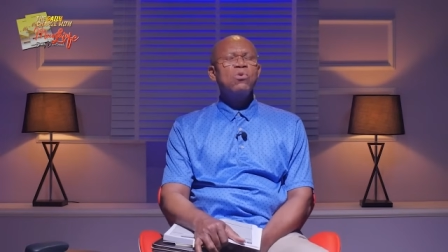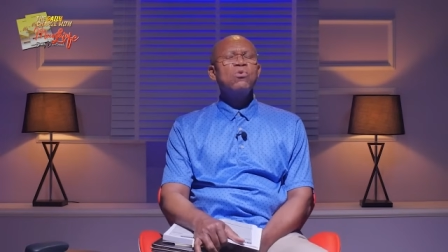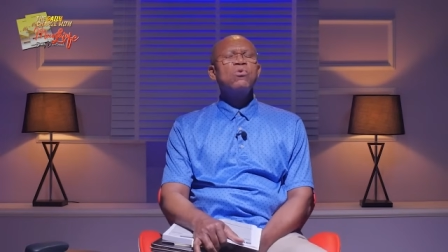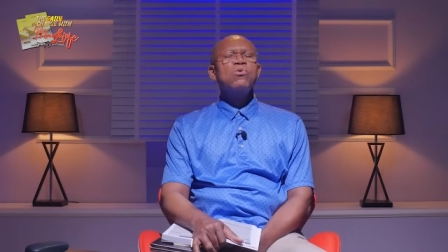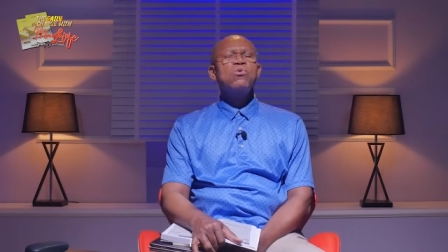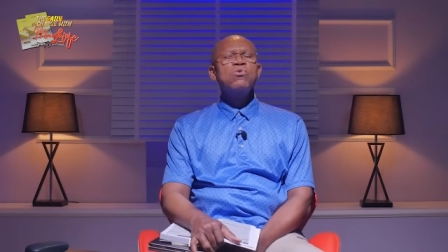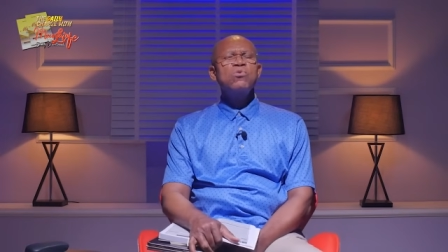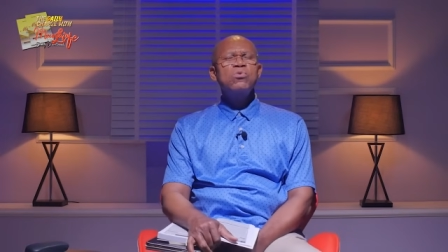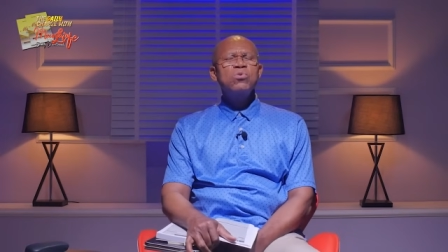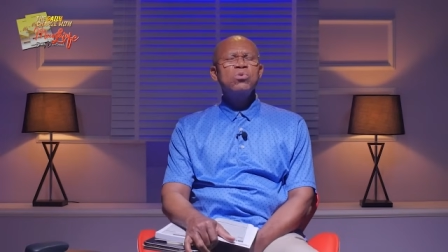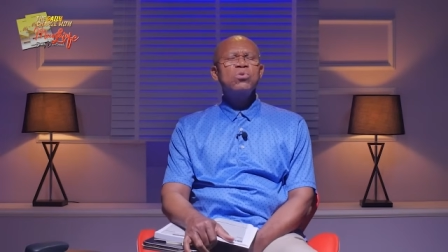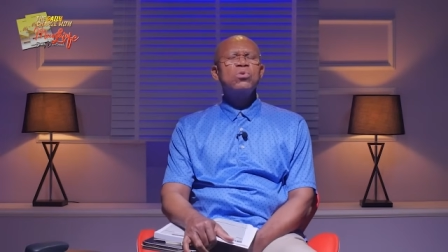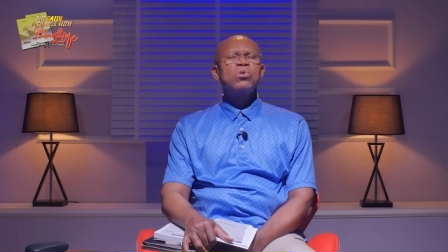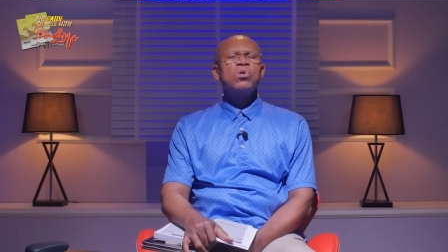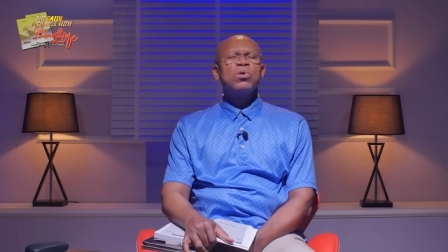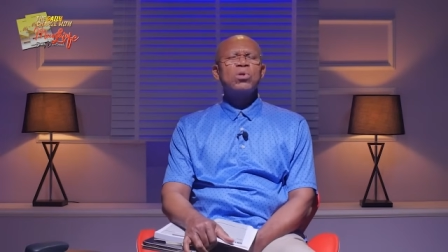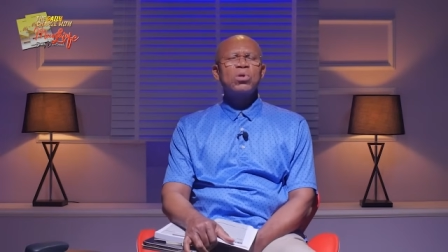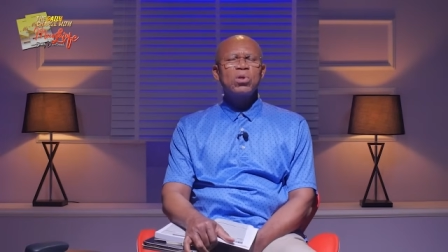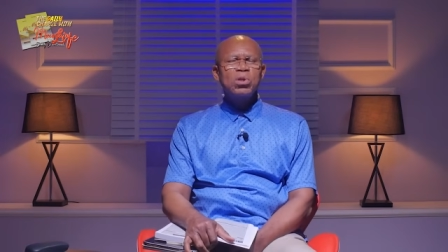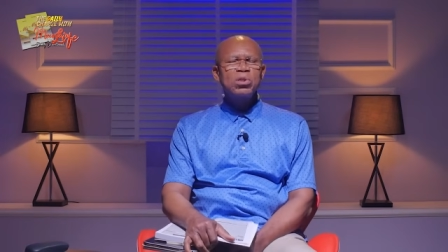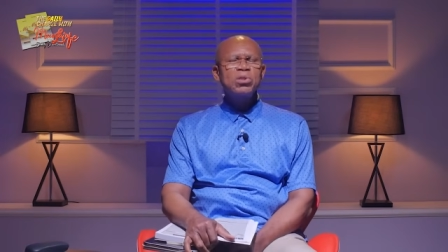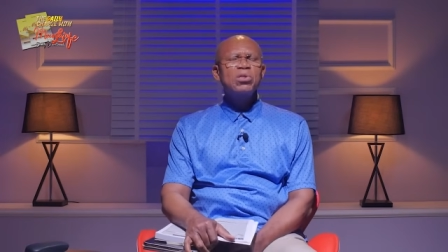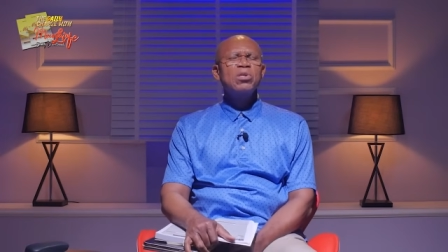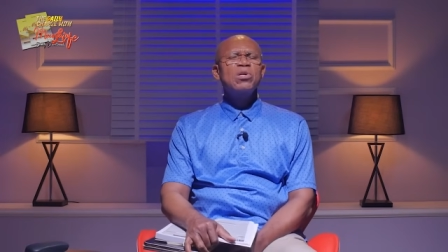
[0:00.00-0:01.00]
Oh
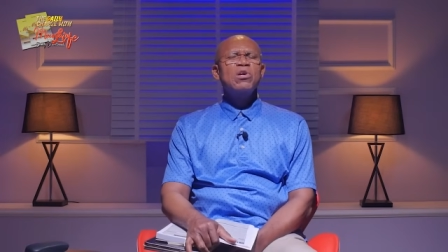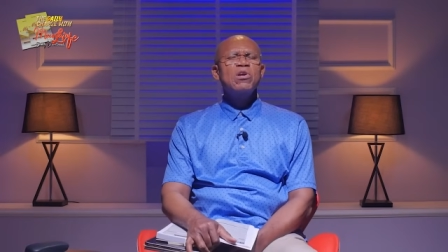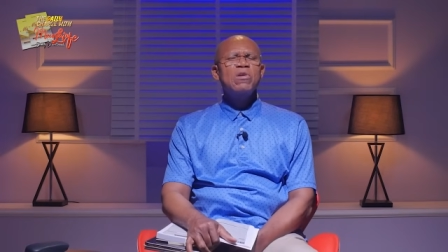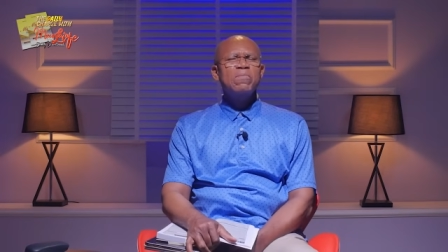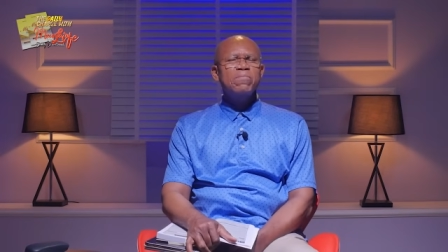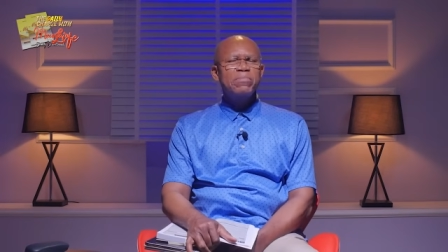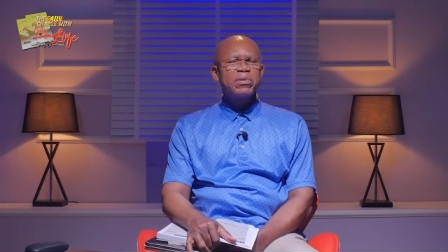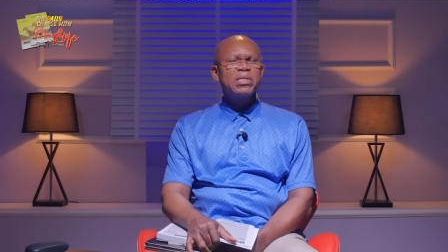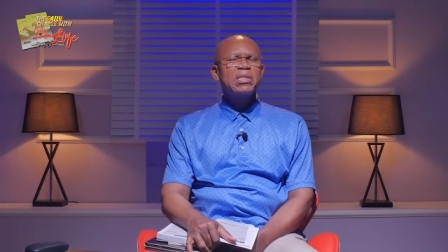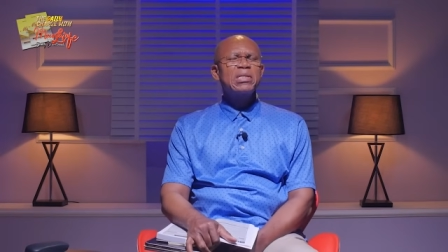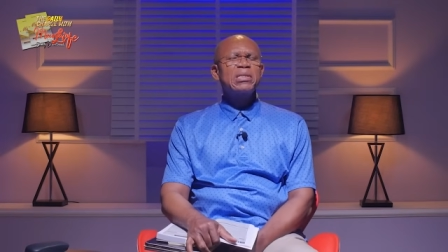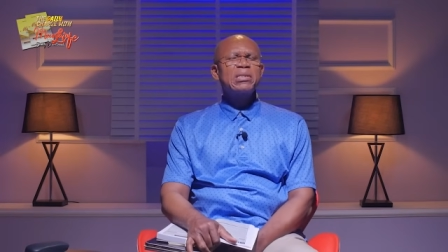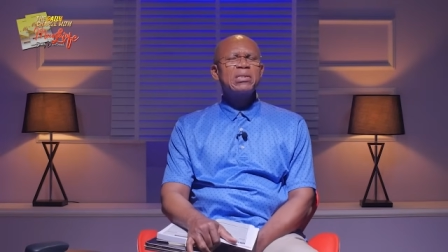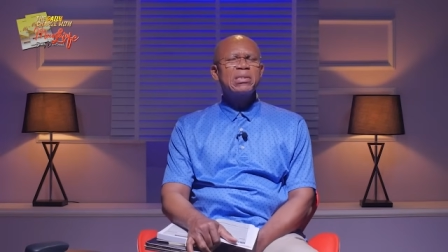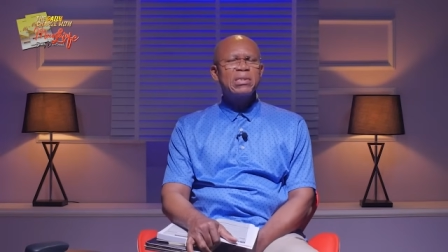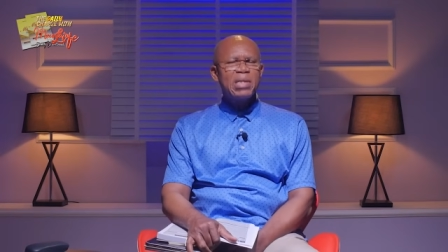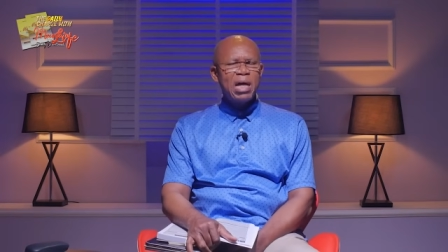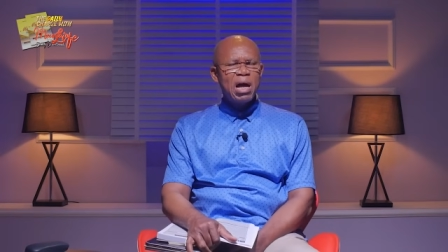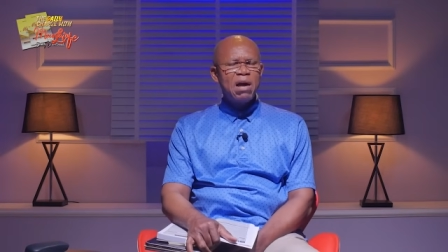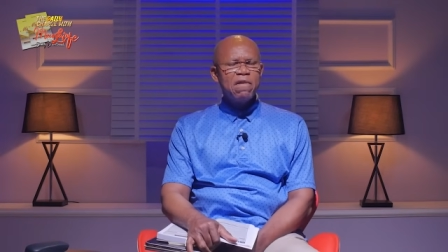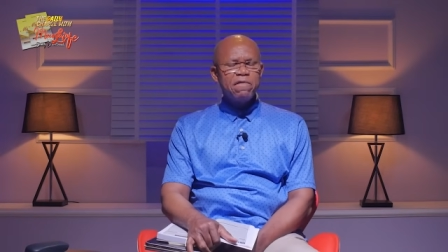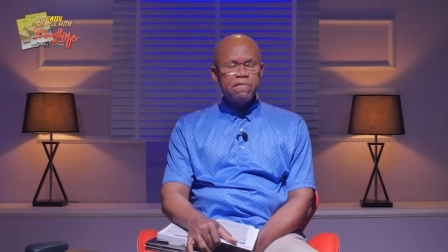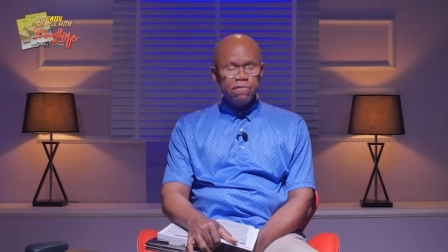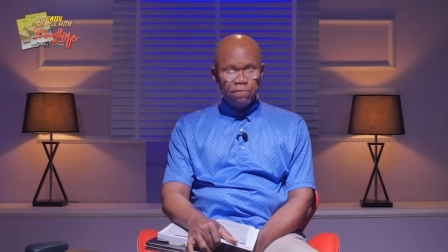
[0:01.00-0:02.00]
Lord,
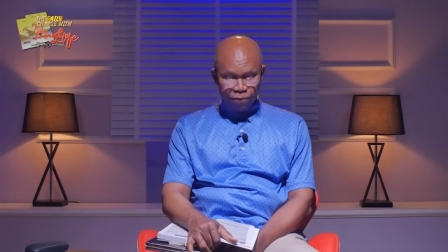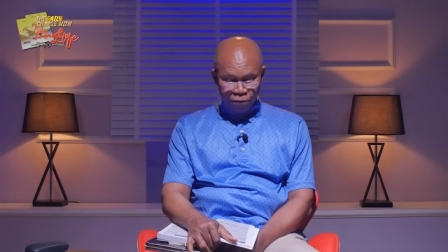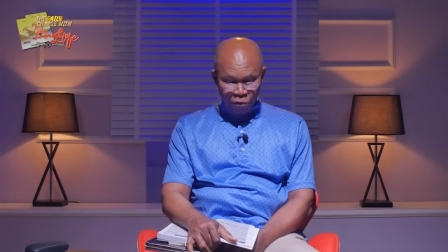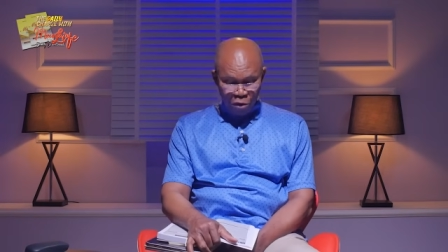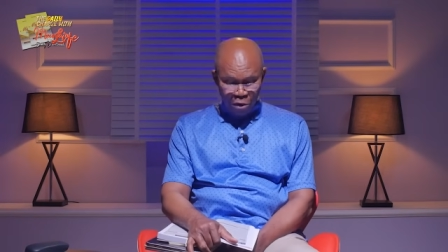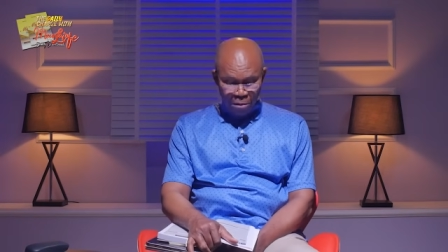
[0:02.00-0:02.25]
preserve